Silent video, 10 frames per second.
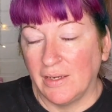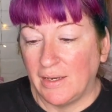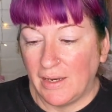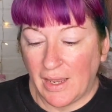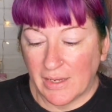
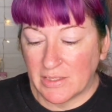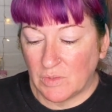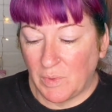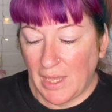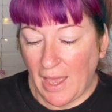Next
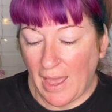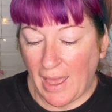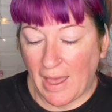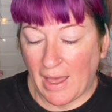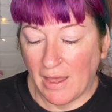we
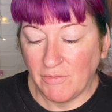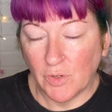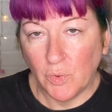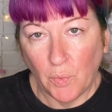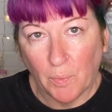have,
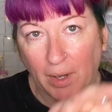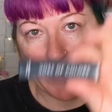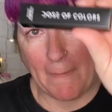ooh,